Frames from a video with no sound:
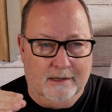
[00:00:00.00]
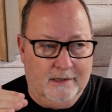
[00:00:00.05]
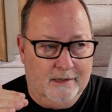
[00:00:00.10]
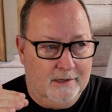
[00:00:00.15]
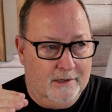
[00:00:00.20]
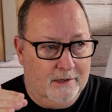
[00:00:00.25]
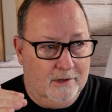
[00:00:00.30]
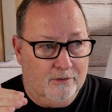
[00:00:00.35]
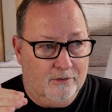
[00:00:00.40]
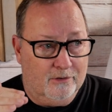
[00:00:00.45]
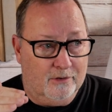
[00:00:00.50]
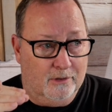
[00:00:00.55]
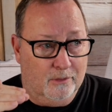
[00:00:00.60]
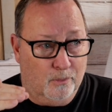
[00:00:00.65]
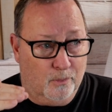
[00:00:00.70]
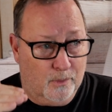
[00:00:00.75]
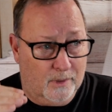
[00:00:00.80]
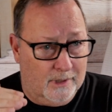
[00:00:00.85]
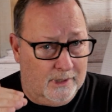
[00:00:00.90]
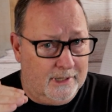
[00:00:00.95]
So you
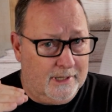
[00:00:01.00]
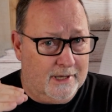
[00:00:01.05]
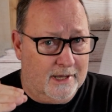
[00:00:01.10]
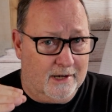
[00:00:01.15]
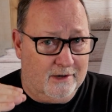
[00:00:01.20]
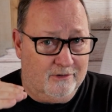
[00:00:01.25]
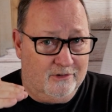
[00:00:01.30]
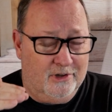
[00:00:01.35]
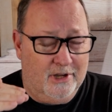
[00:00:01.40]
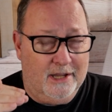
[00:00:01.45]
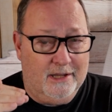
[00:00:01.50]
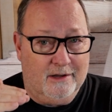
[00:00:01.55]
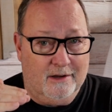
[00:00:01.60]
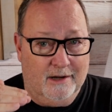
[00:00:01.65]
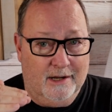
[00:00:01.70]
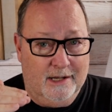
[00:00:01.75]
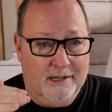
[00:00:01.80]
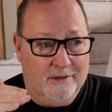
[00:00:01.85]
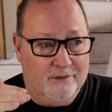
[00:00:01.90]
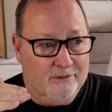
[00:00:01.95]
really got to shake your
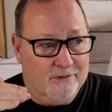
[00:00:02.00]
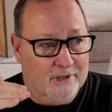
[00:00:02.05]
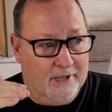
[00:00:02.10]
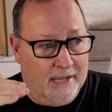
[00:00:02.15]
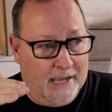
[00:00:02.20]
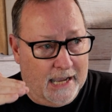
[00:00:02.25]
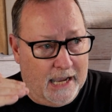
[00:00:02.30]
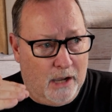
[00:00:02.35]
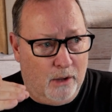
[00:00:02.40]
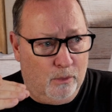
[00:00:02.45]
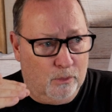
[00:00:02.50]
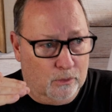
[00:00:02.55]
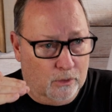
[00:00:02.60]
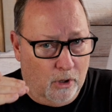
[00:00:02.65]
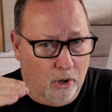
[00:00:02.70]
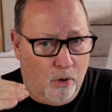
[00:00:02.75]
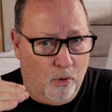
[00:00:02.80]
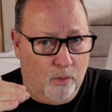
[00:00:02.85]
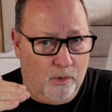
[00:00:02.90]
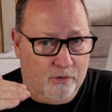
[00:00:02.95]
head and say, how
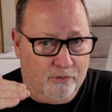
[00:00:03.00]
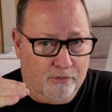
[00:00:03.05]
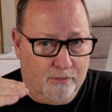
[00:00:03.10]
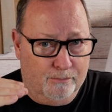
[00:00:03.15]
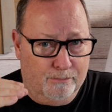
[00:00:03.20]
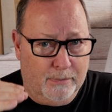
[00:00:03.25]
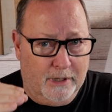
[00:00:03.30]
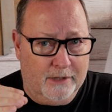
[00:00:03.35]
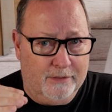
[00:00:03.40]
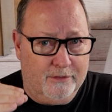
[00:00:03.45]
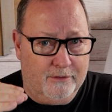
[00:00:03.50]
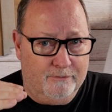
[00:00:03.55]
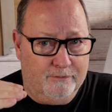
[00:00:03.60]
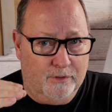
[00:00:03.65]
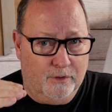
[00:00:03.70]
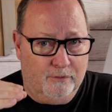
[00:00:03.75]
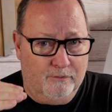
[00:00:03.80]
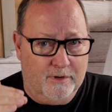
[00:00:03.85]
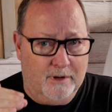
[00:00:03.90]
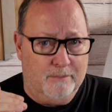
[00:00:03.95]
low is the month of
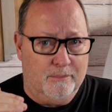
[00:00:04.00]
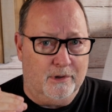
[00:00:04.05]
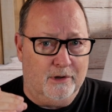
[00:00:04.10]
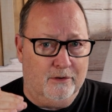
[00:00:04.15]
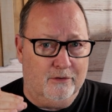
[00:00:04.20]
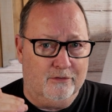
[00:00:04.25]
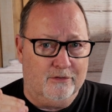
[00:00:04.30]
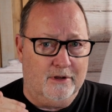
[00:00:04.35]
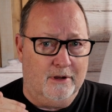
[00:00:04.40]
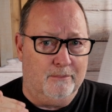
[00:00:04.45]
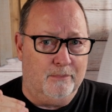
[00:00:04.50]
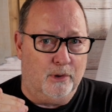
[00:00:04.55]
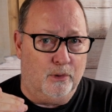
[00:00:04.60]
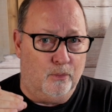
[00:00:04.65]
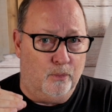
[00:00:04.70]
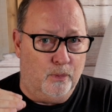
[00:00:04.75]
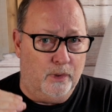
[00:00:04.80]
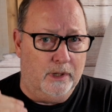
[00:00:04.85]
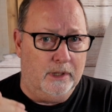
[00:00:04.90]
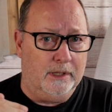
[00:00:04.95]
November and December
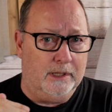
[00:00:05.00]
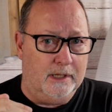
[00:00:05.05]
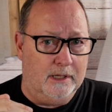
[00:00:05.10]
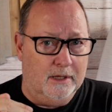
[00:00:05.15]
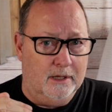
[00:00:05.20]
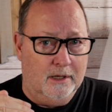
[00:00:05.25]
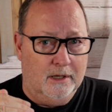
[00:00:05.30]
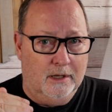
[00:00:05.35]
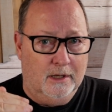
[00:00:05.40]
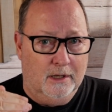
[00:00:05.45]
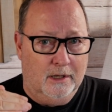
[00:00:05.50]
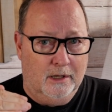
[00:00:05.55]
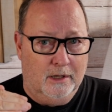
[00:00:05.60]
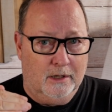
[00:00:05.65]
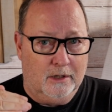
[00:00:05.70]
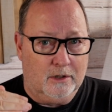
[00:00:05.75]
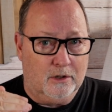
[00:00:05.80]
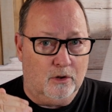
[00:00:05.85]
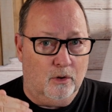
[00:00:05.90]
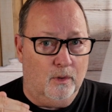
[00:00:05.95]
really
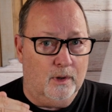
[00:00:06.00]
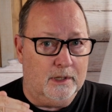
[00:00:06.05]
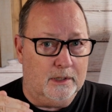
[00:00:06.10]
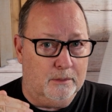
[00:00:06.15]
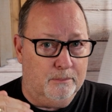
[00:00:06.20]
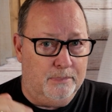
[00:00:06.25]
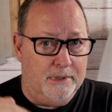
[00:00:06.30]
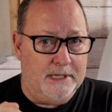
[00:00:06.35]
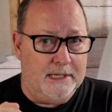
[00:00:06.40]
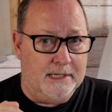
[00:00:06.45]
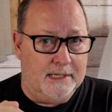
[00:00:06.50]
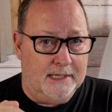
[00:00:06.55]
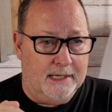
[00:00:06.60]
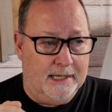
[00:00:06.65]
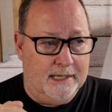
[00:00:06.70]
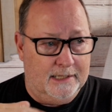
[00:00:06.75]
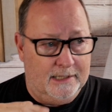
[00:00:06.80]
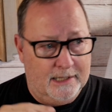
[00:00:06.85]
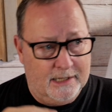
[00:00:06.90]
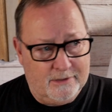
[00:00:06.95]
going to be?
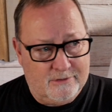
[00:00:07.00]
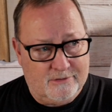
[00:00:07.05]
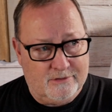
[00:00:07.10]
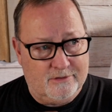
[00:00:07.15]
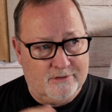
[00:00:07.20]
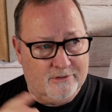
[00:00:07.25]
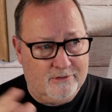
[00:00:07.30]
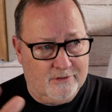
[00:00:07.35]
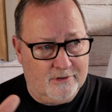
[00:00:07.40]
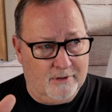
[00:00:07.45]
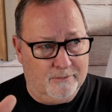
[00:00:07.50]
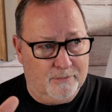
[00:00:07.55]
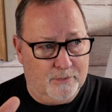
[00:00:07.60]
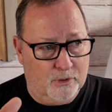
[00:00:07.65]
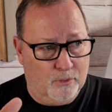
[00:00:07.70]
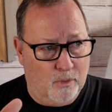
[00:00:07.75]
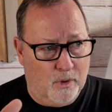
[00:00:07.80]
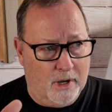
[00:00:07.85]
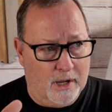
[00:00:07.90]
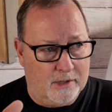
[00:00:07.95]
And that's something to
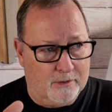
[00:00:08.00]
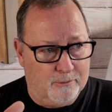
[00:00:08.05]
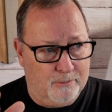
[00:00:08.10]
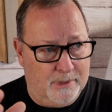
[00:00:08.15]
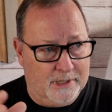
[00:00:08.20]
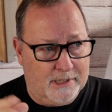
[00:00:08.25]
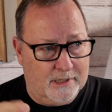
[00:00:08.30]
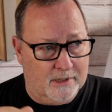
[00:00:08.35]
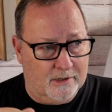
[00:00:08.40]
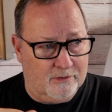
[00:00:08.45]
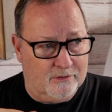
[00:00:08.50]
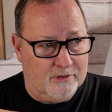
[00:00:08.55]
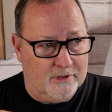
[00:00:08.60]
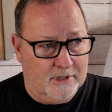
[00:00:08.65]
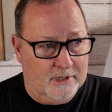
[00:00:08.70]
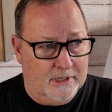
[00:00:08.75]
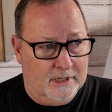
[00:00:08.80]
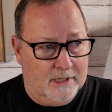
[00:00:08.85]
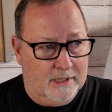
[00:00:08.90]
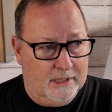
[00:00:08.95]
watch, because
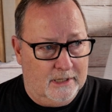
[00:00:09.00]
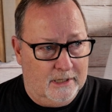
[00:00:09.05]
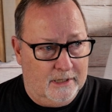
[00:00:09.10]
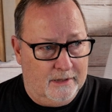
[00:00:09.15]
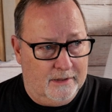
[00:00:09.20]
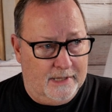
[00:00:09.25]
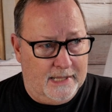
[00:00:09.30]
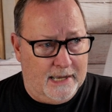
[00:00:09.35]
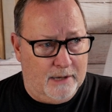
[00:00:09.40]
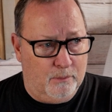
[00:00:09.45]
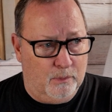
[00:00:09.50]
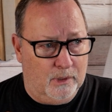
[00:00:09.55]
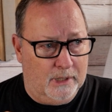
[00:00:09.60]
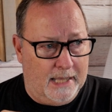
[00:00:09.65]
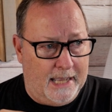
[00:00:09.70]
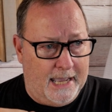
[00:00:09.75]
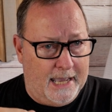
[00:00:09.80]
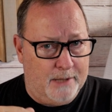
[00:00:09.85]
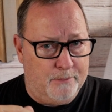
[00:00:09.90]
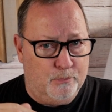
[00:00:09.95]
that will
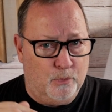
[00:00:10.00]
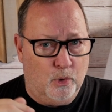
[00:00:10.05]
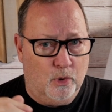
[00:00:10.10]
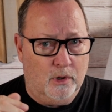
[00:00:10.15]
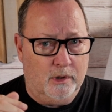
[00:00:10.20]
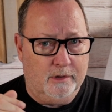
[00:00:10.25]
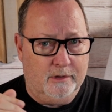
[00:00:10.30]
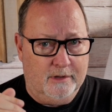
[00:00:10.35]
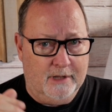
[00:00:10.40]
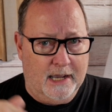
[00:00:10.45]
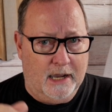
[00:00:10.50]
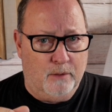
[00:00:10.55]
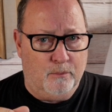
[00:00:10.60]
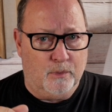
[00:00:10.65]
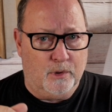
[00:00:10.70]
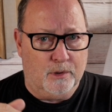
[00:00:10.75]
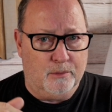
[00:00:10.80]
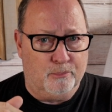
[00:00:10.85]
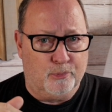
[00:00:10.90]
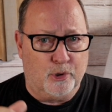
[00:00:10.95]
add more
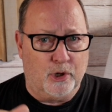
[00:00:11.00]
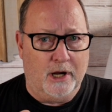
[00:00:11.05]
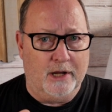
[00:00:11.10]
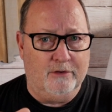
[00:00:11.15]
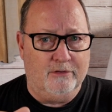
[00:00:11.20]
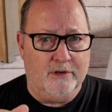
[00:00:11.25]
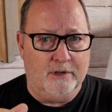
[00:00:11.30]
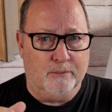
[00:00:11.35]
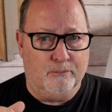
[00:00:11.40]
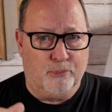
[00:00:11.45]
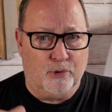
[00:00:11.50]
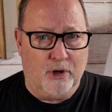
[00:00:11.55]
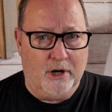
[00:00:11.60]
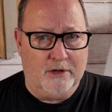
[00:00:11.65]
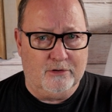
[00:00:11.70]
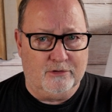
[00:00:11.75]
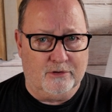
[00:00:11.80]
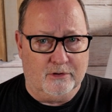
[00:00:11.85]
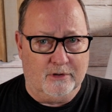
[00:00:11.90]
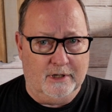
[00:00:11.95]
downward pricing
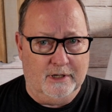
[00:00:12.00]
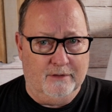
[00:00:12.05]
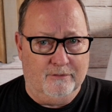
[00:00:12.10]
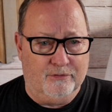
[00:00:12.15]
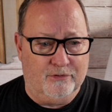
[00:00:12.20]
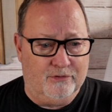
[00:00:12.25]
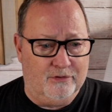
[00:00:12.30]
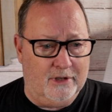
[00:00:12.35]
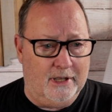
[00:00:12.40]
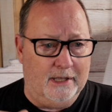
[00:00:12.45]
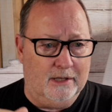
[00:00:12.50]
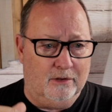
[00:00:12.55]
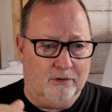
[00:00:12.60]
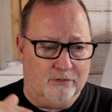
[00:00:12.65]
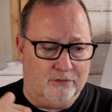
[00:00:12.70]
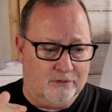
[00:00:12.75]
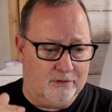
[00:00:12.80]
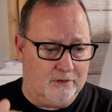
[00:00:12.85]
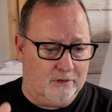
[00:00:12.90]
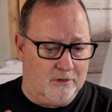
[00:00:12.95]
pressure if
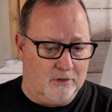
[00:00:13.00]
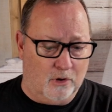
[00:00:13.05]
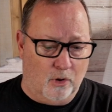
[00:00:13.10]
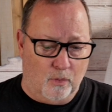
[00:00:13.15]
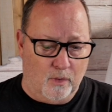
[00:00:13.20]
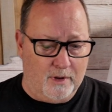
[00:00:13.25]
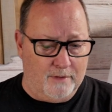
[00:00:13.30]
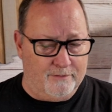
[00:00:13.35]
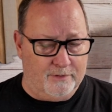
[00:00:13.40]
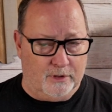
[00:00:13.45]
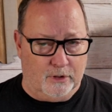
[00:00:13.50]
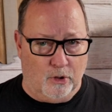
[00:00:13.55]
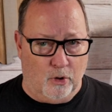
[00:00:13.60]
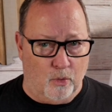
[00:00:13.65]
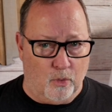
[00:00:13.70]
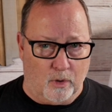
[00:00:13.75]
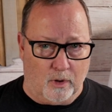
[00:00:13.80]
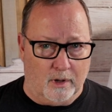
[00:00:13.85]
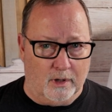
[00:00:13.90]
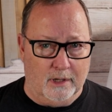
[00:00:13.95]
sales go even
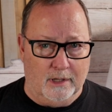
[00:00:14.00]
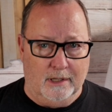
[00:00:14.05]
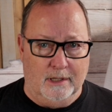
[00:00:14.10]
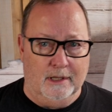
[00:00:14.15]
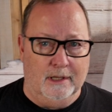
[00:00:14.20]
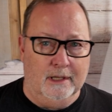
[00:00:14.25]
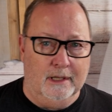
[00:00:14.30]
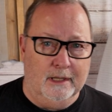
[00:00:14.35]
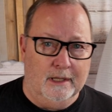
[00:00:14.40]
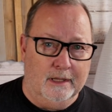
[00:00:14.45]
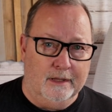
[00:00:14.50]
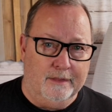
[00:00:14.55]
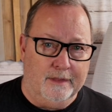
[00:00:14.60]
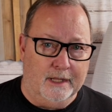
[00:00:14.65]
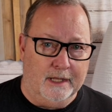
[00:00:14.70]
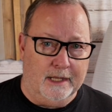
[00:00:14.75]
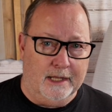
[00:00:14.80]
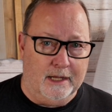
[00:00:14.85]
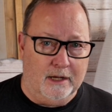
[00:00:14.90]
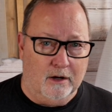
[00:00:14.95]
lower
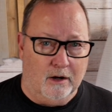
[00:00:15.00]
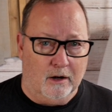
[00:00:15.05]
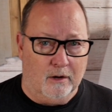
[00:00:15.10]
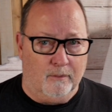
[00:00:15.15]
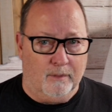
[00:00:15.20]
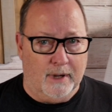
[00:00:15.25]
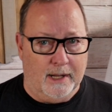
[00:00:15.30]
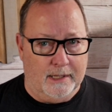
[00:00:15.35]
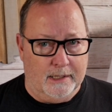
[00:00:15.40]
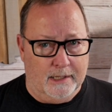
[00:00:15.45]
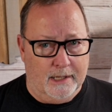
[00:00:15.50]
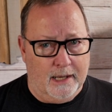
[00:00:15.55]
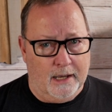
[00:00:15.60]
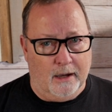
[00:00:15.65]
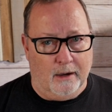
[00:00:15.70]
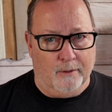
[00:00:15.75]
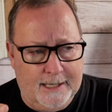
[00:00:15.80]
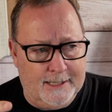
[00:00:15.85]
than they are right now.